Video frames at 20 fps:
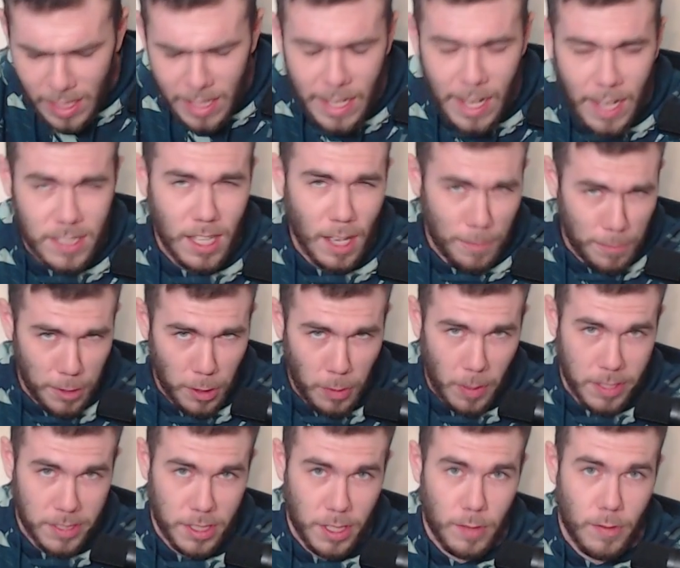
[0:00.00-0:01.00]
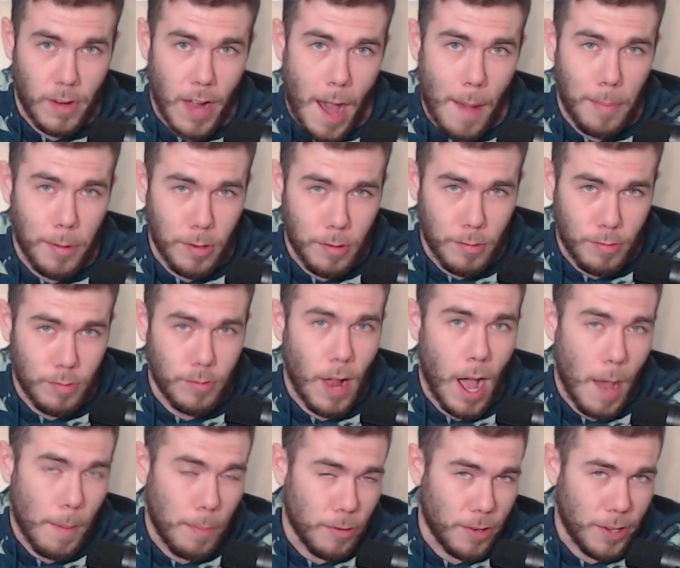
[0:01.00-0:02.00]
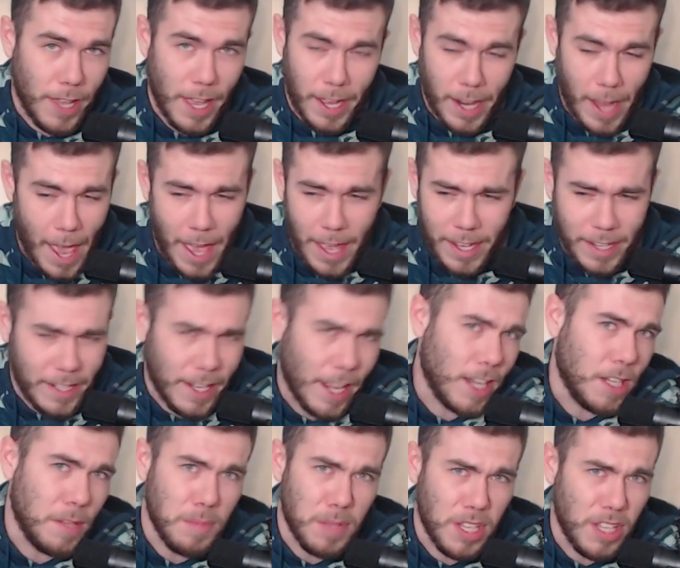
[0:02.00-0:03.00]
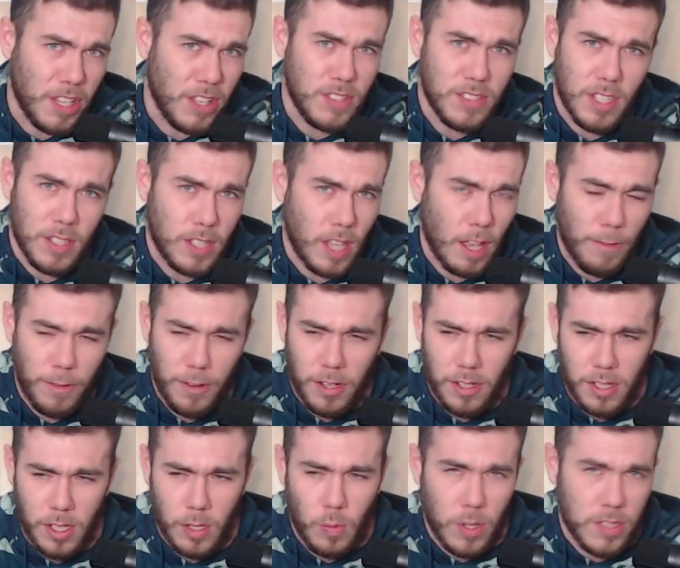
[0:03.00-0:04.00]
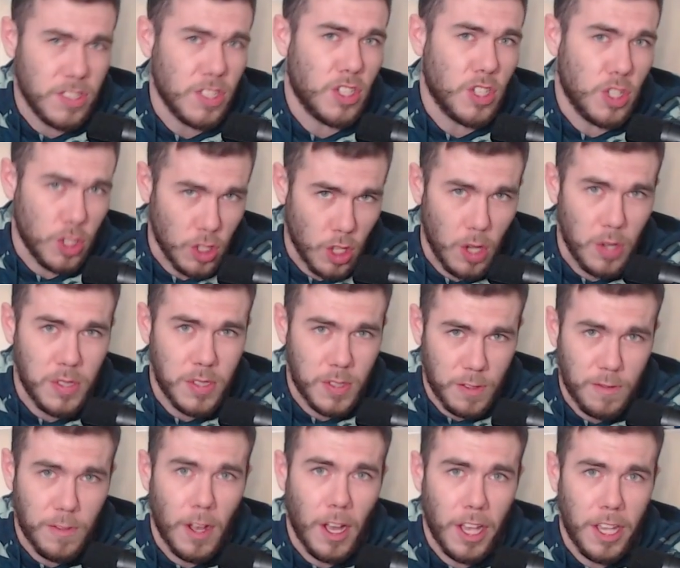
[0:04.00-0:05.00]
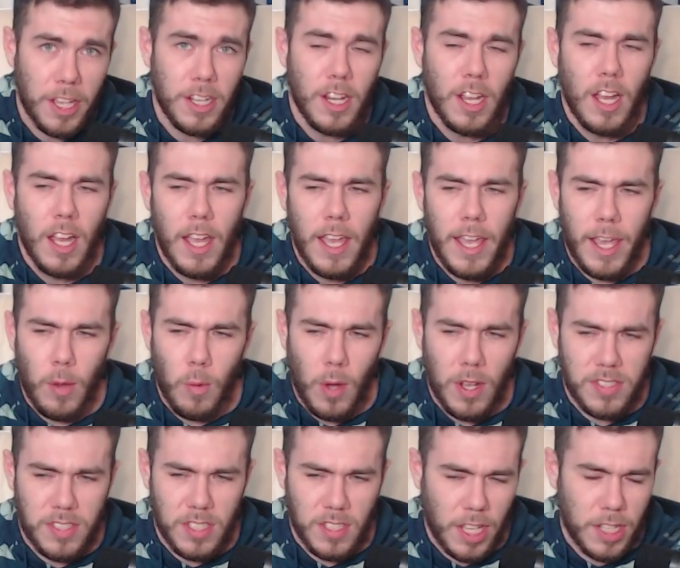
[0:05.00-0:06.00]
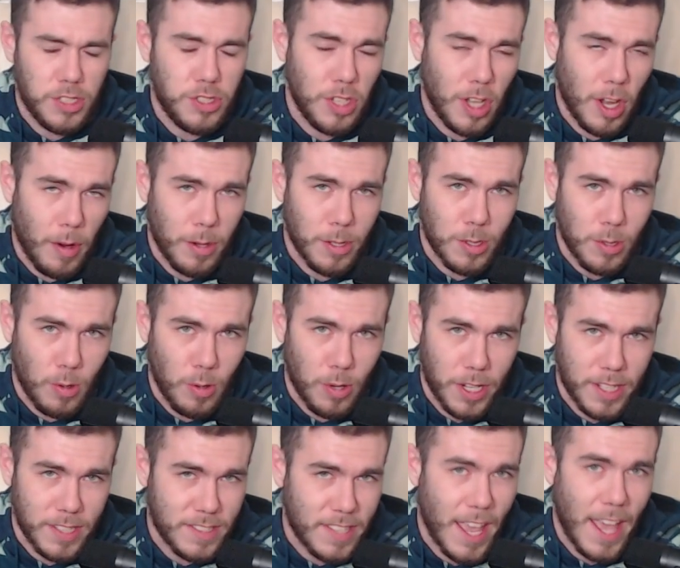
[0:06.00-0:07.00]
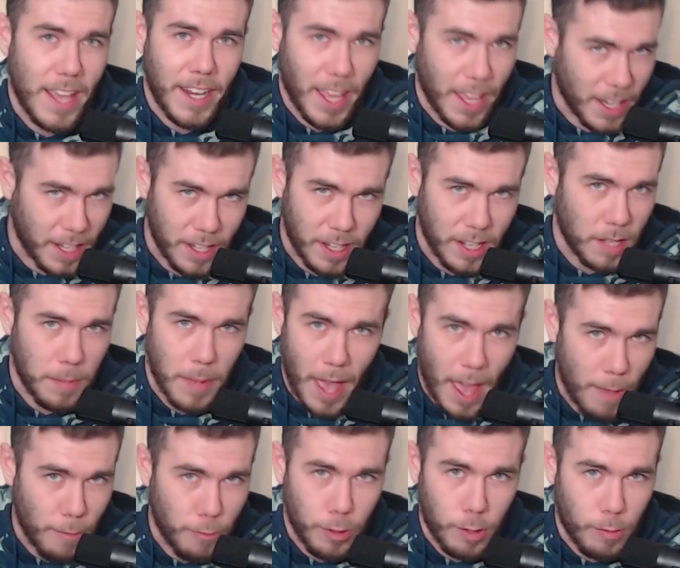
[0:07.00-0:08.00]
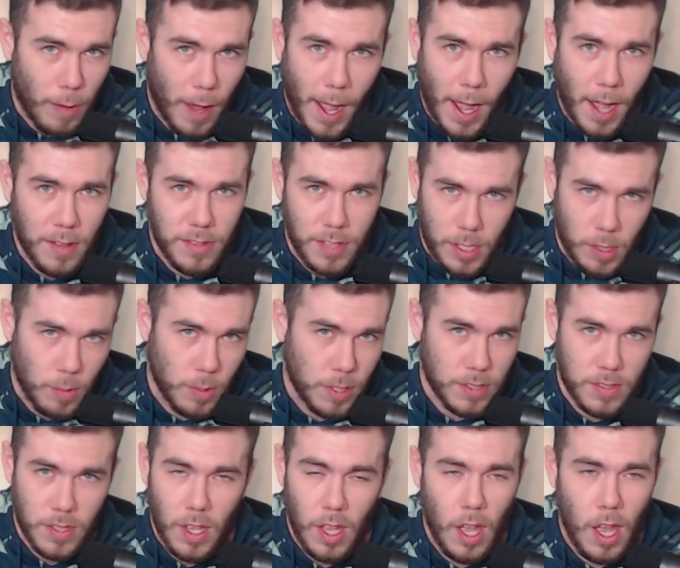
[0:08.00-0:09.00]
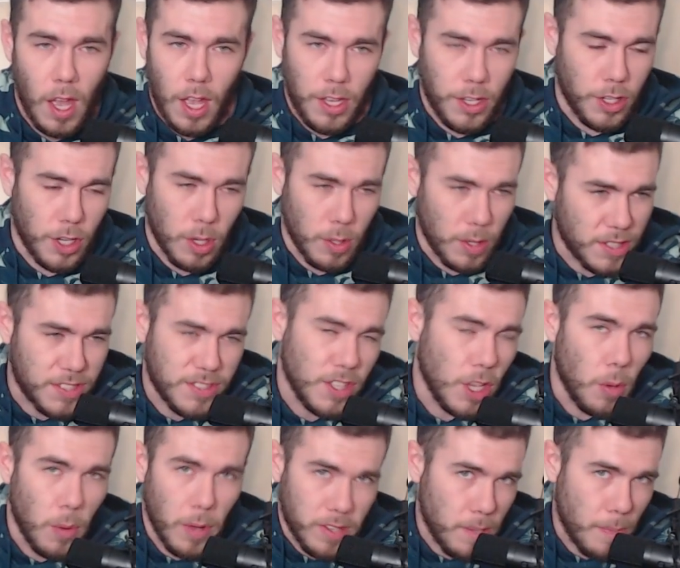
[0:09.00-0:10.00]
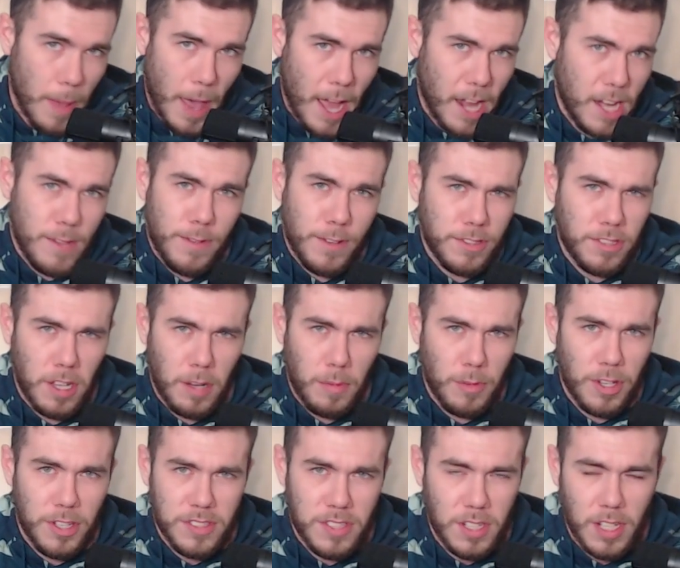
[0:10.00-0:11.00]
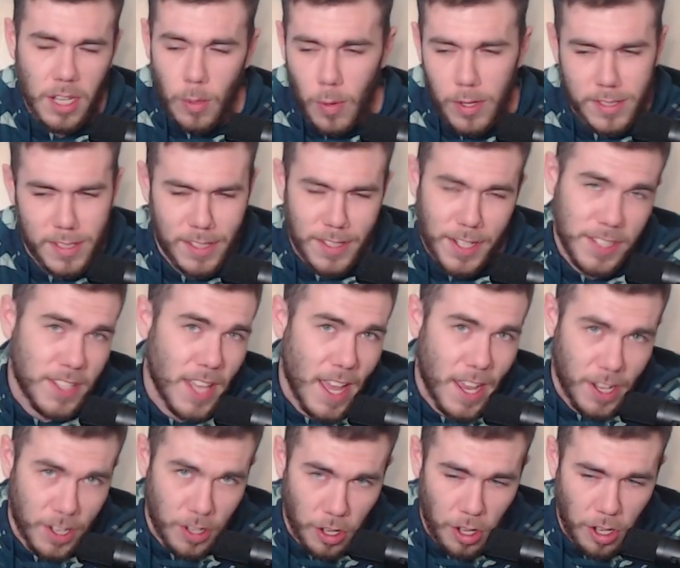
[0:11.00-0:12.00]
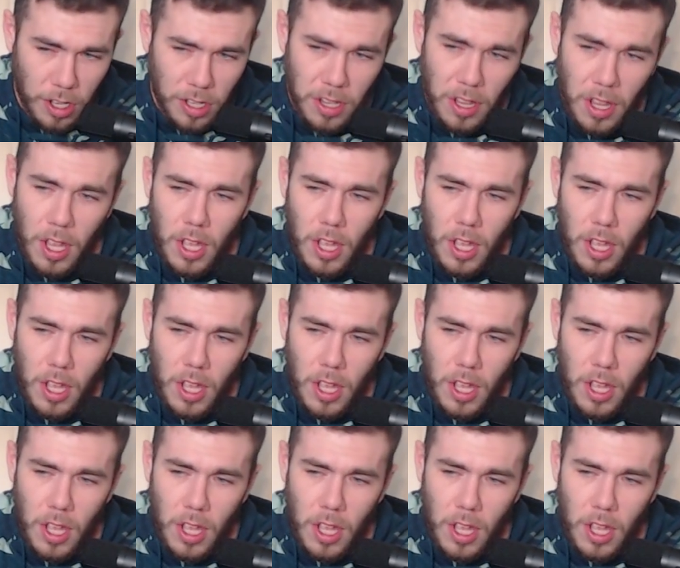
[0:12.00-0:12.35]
it definitely wasn't a robbery in any means. It definitely was a close fight. It wasn't like Jared Gordon 10-8'd him every round and it was, it still went to Paddy for some reason. It wasn't like that at all.